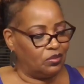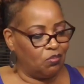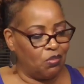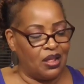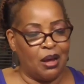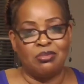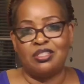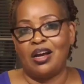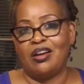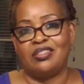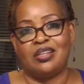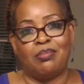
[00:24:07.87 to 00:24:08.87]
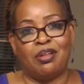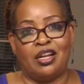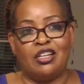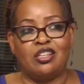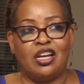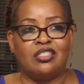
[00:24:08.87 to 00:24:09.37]
But I'm going to tell you something.
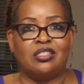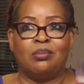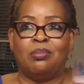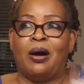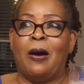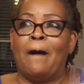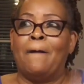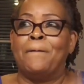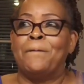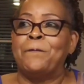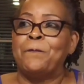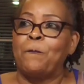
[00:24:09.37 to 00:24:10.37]
It's some